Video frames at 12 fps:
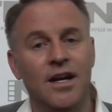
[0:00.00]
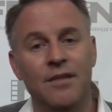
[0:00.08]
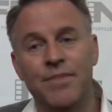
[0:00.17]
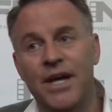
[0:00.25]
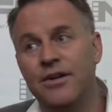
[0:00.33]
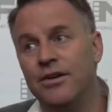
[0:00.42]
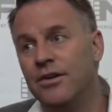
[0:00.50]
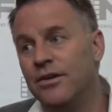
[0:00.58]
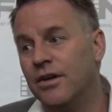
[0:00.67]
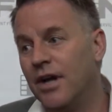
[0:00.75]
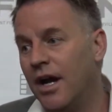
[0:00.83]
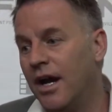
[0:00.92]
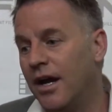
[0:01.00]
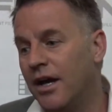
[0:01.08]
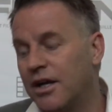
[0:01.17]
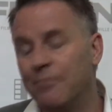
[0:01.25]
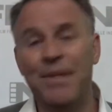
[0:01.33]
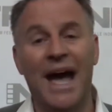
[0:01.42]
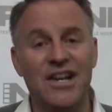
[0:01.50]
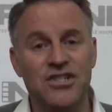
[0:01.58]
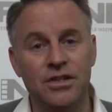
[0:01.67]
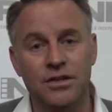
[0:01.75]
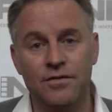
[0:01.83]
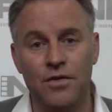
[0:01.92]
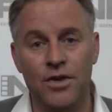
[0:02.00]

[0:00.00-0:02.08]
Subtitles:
a better compassion for